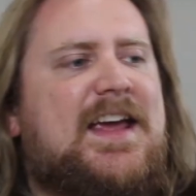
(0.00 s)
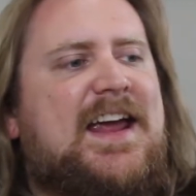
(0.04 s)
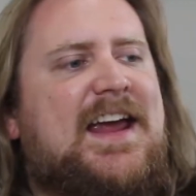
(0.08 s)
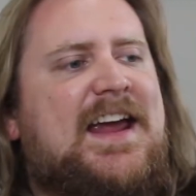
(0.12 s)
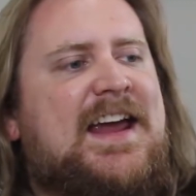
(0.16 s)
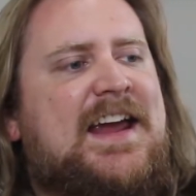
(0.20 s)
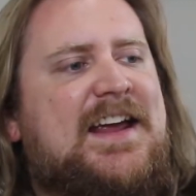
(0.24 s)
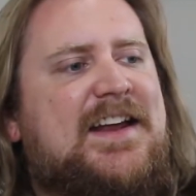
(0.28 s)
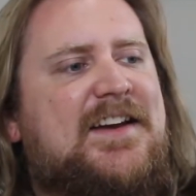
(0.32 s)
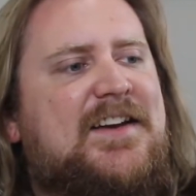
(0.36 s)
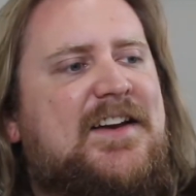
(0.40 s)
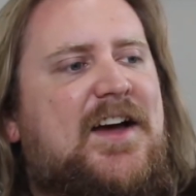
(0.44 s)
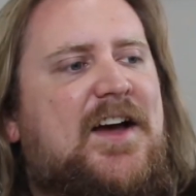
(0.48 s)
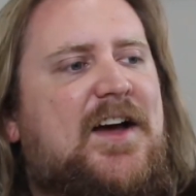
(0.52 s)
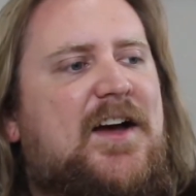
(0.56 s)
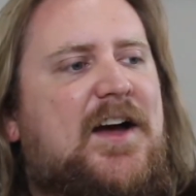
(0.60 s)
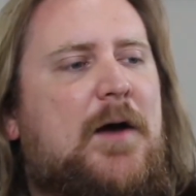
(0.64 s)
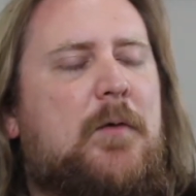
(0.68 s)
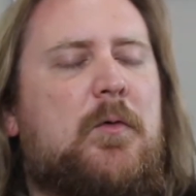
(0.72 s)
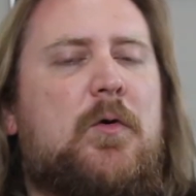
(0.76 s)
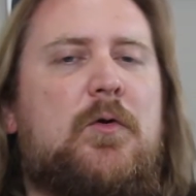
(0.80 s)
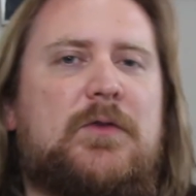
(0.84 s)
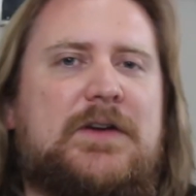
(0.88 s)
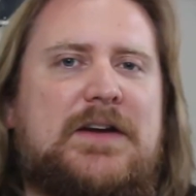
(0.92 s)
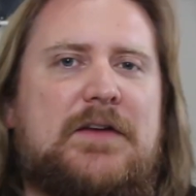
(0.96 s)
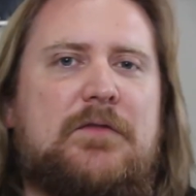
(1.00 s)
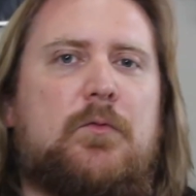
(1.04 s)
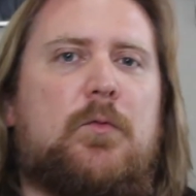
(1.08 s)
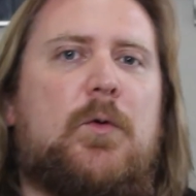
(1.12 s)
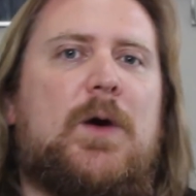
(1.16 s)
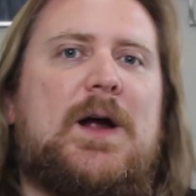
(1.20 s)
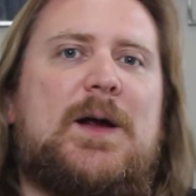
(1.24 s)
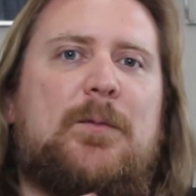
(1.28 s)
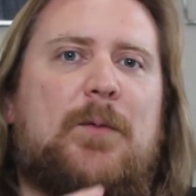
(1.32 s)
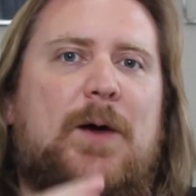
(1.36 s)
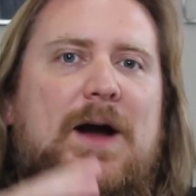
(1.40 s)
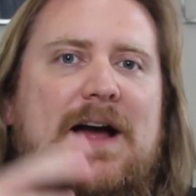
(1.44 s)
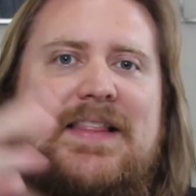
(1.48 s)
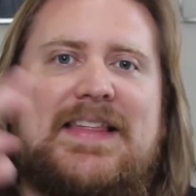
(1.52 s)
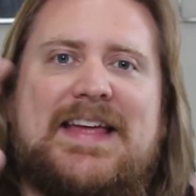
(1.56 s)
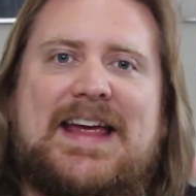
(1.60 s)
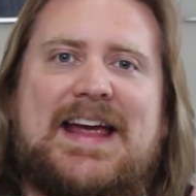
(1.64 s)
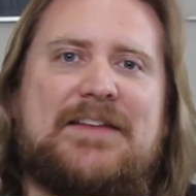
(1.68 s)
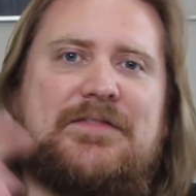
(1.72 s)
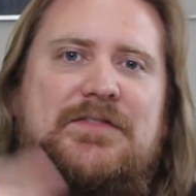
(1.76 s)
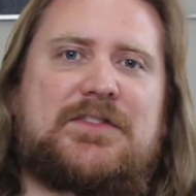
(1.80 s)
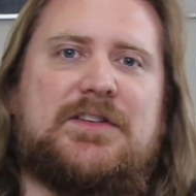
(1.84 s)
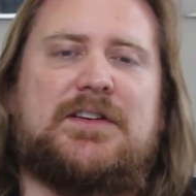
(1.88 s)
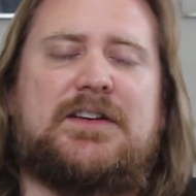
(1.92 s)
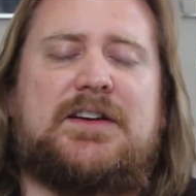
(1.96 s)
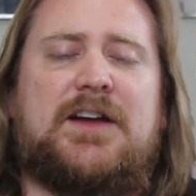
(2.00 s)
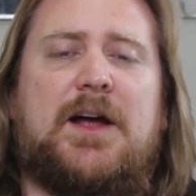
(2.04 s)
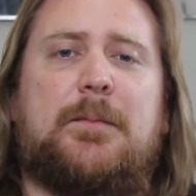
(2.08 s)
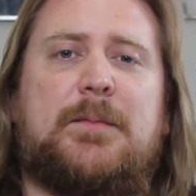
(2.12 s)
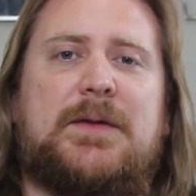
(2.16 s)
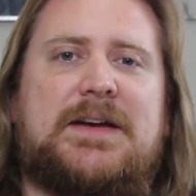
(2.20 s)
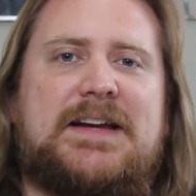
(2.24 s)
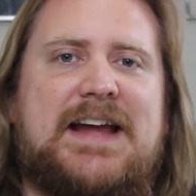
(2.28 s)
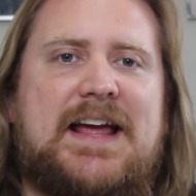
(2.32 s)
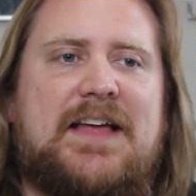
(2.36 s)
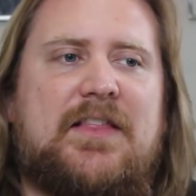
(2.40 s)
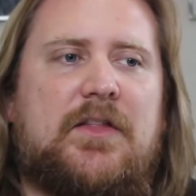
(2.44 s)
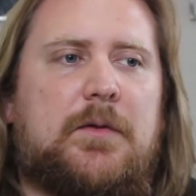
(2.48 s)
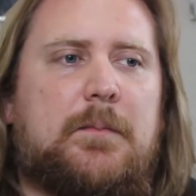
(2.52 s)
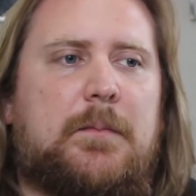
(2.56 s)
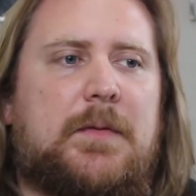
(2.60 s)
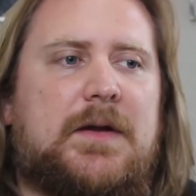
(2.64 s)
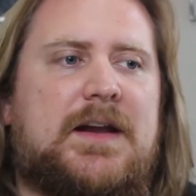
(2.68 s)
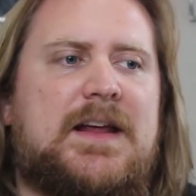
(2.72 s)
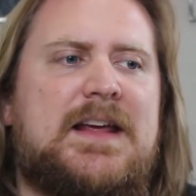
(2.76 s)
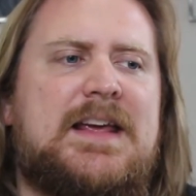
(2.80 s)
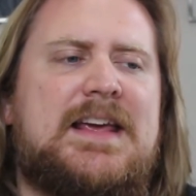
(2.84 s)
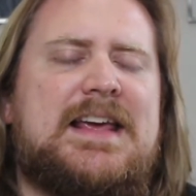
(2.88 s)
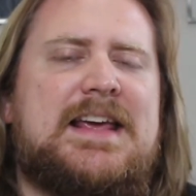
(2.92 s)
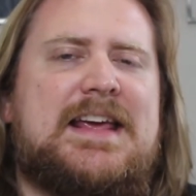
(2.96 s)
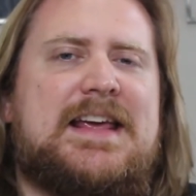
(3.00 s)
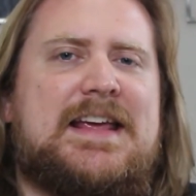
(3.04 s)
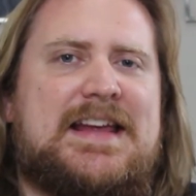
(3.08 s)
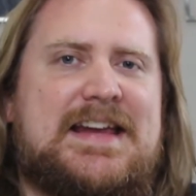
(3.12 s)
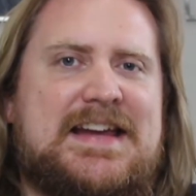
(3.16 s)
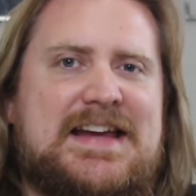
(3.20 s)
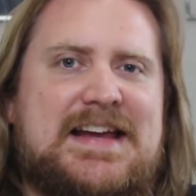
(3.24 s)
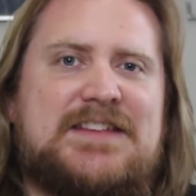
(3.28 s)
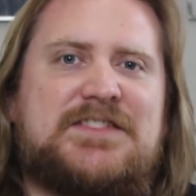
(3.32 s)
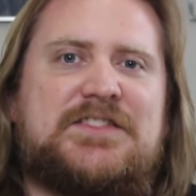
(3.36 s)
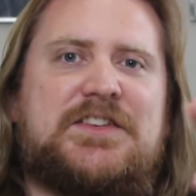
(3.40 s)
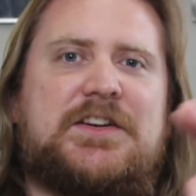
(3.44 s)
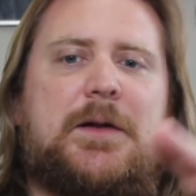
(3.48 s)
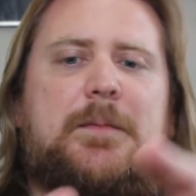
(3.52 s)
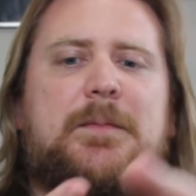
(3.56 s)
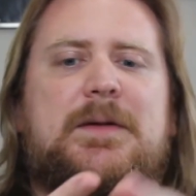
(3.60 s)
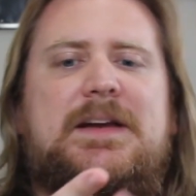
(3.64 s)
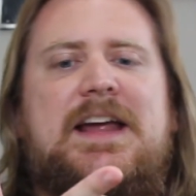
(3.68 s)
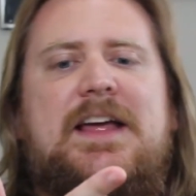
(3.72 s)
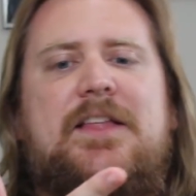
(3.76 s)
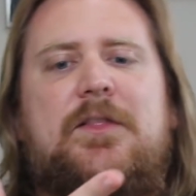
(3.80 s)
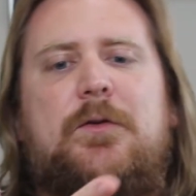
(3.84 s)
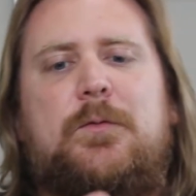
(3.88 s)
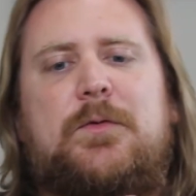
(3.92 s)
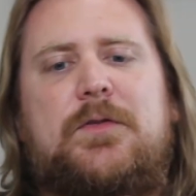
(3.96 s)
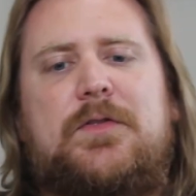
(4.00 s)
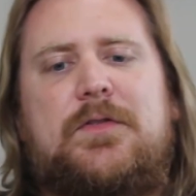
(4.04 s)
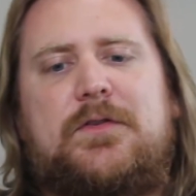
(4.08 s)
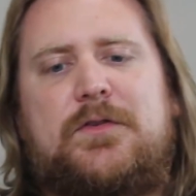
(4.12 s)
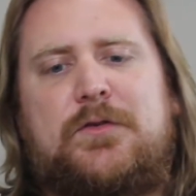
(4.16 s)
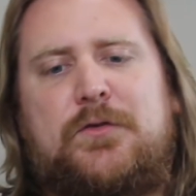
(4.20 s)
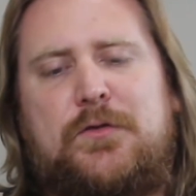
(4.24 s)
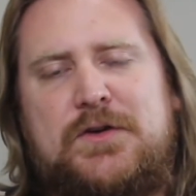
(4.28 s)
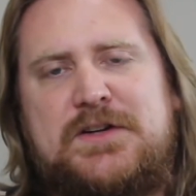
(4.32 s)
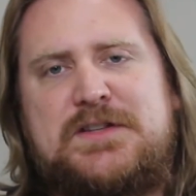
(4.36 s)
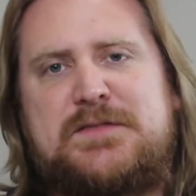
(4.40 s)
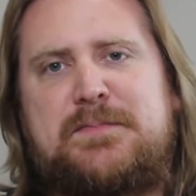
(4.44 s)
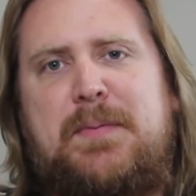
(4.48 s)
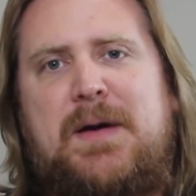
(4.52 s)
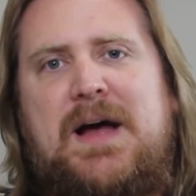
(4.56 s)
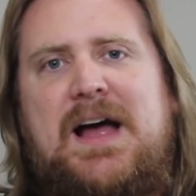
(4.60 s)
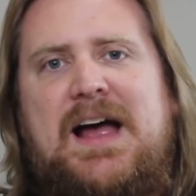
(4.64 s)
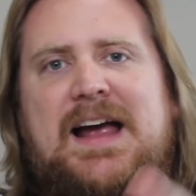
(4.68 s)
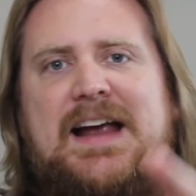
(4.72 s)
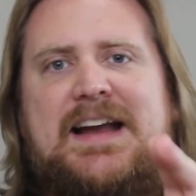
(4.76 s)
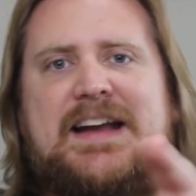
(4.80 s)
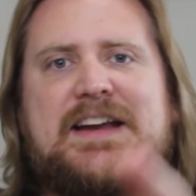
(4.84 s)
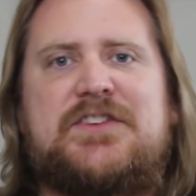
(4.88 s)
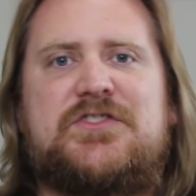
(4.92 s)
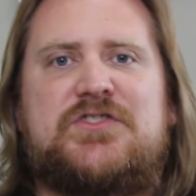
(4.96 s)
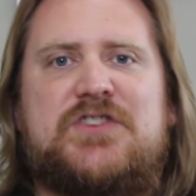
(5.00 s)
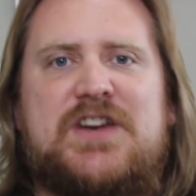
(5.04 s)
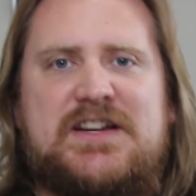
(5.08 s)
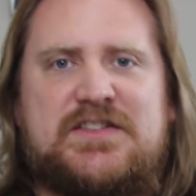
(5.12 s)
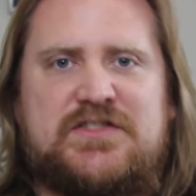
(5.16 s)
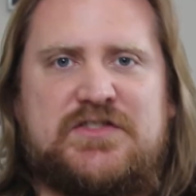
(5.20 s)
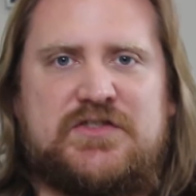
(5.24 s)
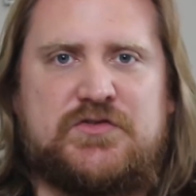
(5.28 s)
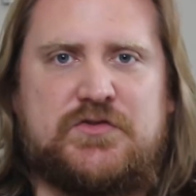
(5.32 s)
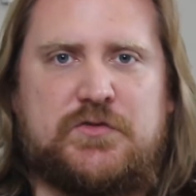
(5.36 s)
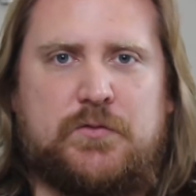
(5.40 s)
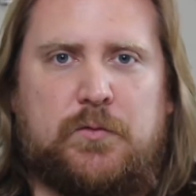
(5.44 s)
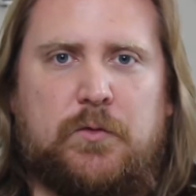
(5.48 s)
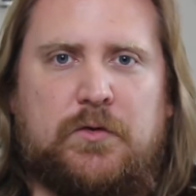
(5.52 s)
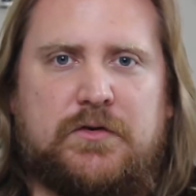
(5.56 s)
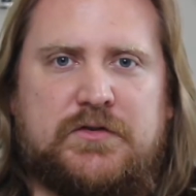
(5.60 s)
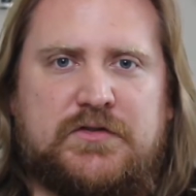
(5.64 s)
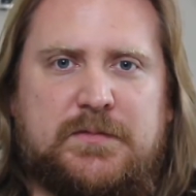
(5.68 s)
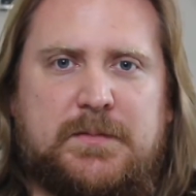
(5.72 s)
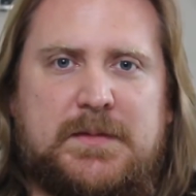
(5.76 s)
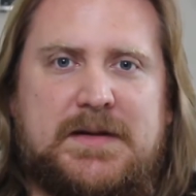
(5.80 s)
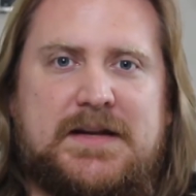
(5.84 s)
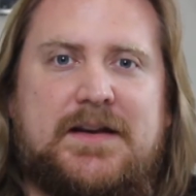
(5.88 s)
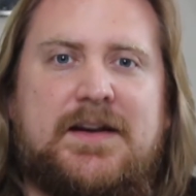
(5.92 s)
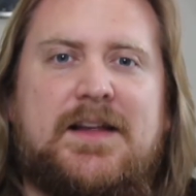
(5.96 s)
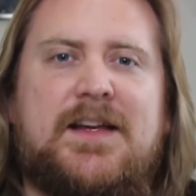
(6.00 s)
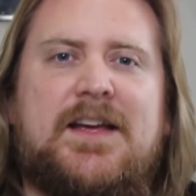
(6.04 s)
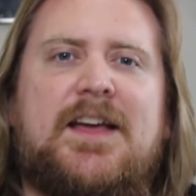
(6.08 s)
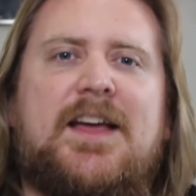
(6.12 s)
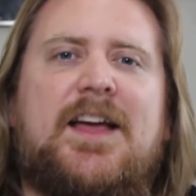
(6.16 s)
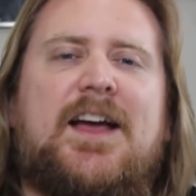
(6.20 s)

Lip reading: And I won't give away why they have to come together, but he has to come together with Chris Pine and Jason Schwartzman.